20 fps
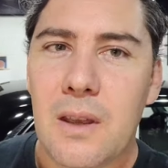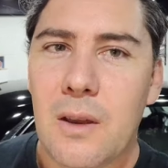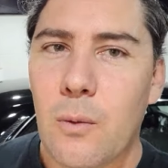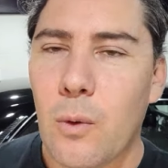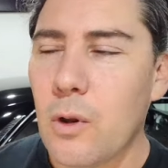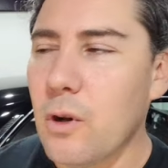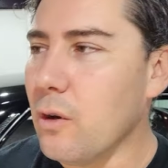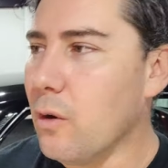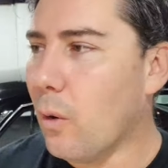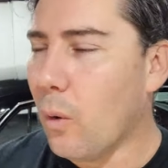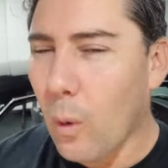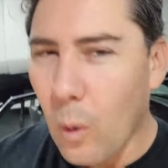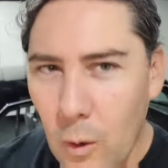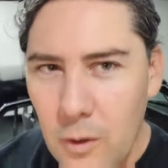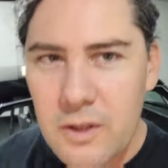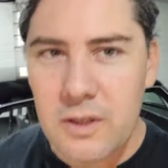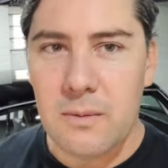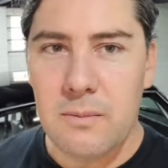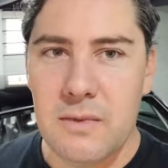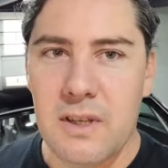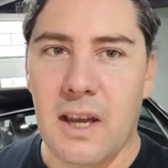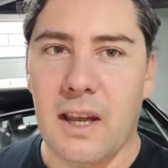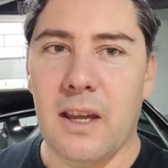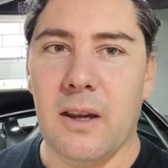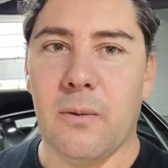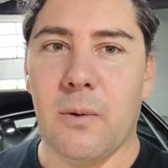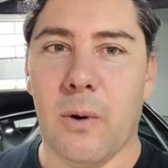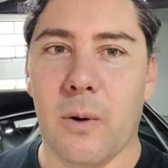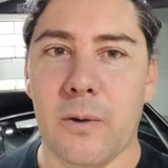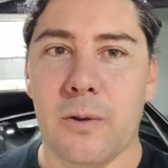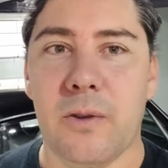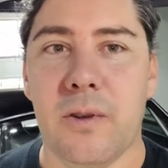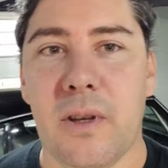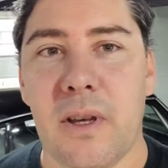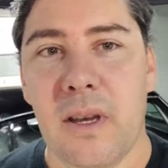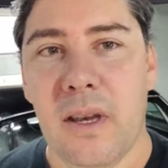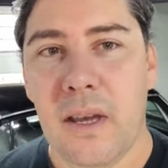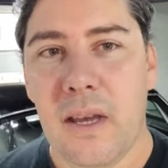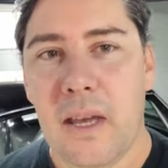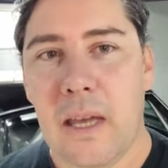What an awesome day it was.
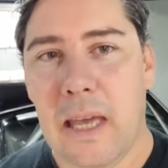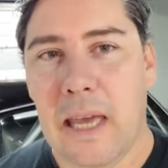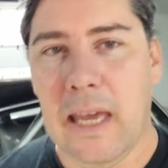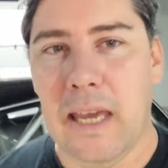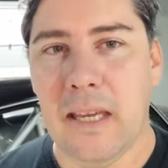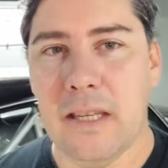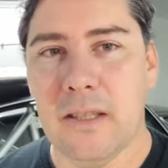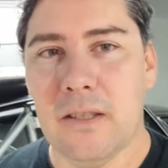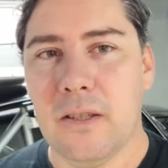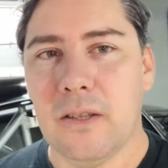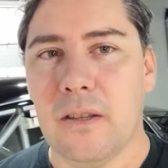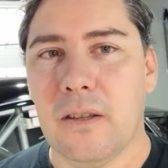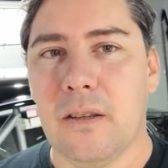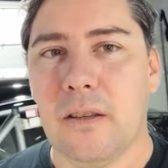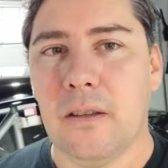And,